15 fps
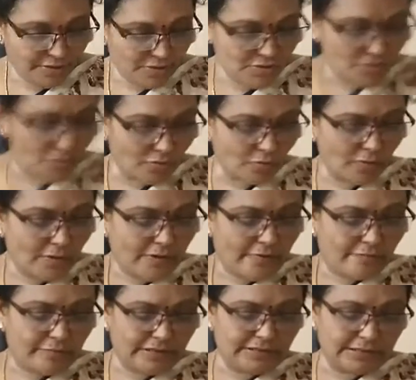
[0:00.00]
So
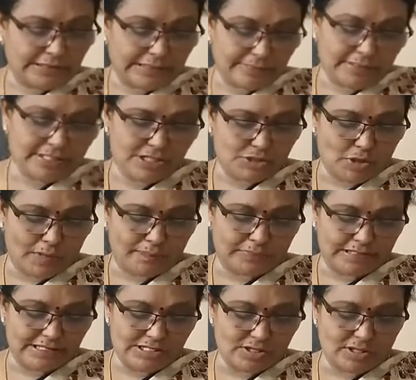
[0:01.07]
when the tremor stopped,
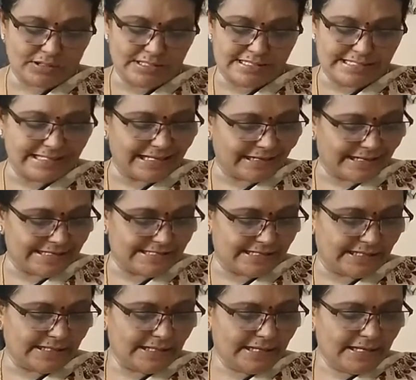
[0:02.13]
they saw the sea
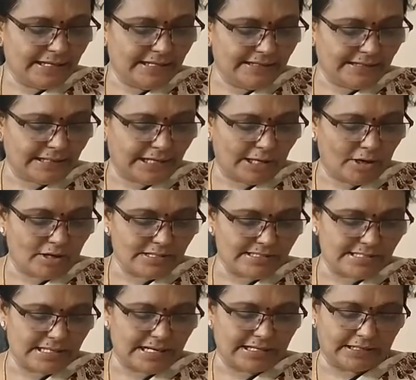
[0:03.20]
rising in the
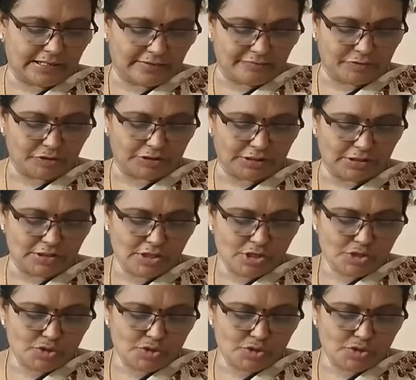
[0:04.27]
chaos and confusion.